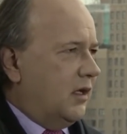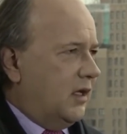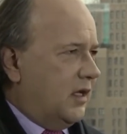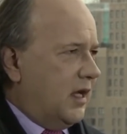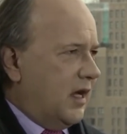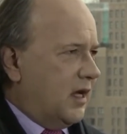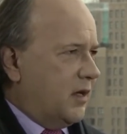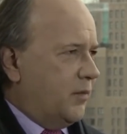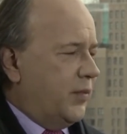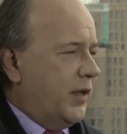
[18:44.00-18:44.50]

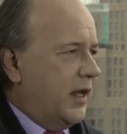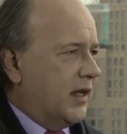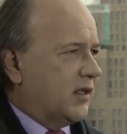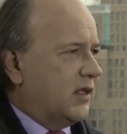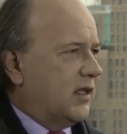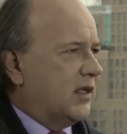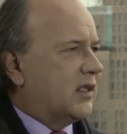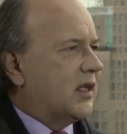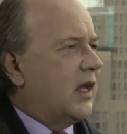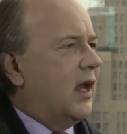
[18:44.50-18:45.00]
take
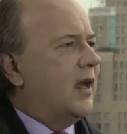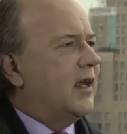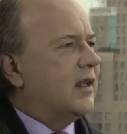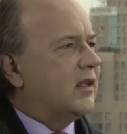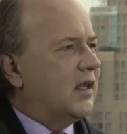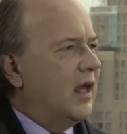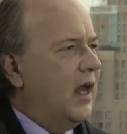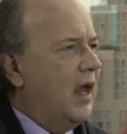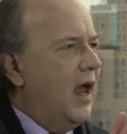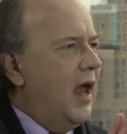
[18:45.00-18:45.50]
complexity
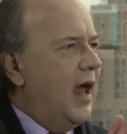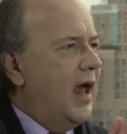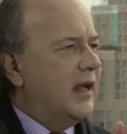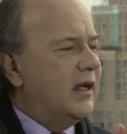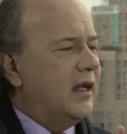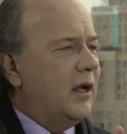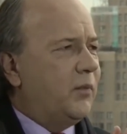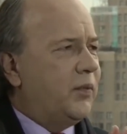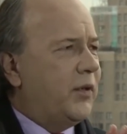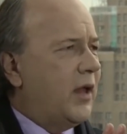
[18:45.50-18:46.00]
science, and
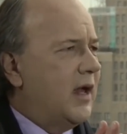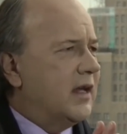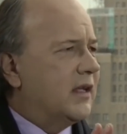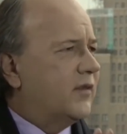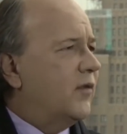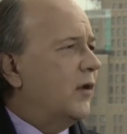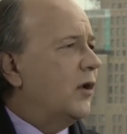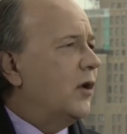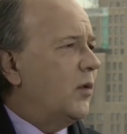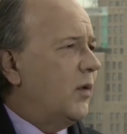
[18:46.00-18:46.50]
it
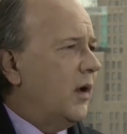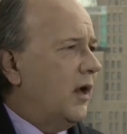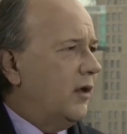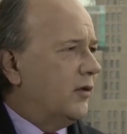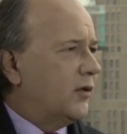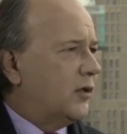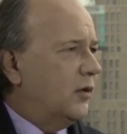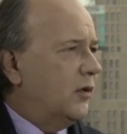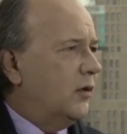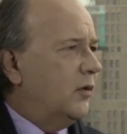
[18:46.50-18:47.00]
applies very
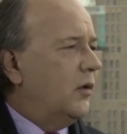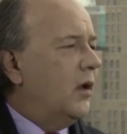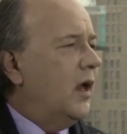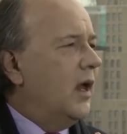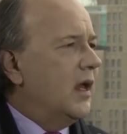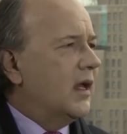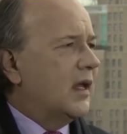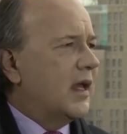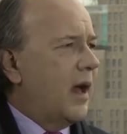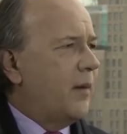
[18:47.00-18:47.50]
well to
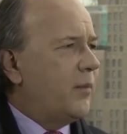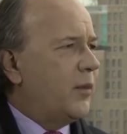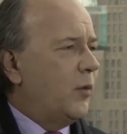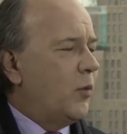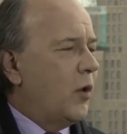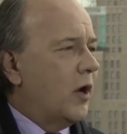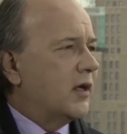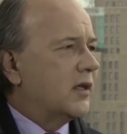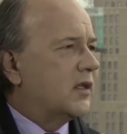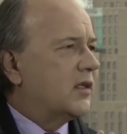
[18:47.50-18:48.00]
capital
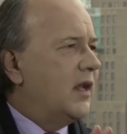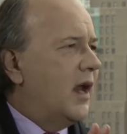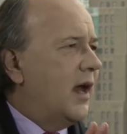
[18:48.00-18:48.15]
markets,